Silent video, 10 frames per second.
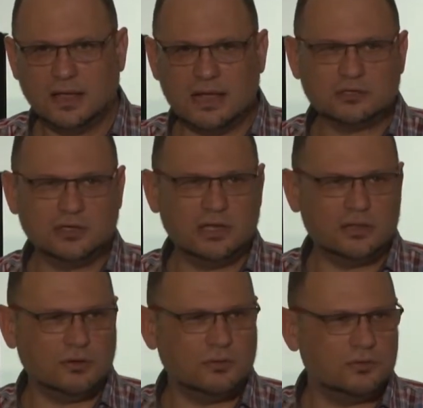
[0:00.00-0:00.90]
Actually,
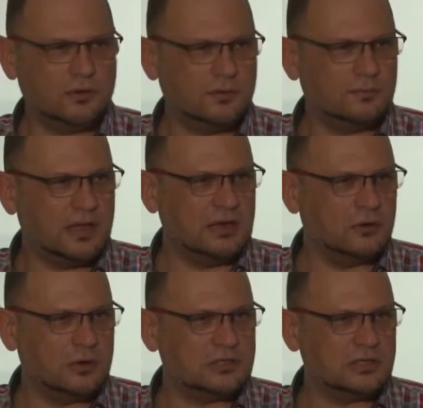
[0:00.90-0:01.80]
the, the, in
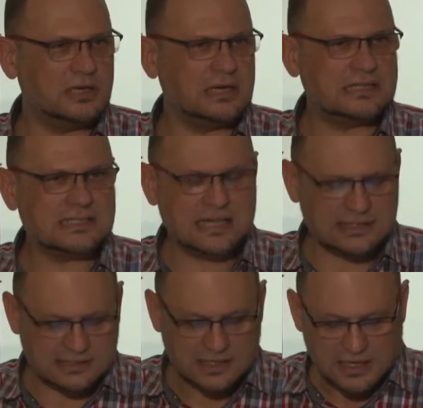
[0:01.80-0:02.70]
original it
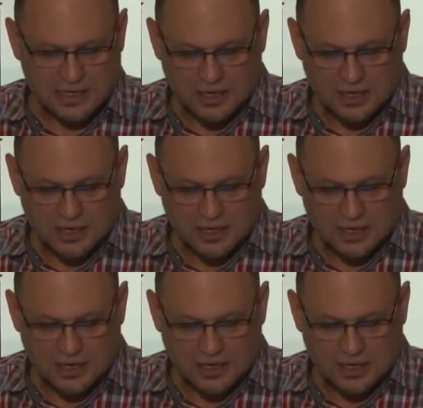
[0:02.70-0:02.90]
says,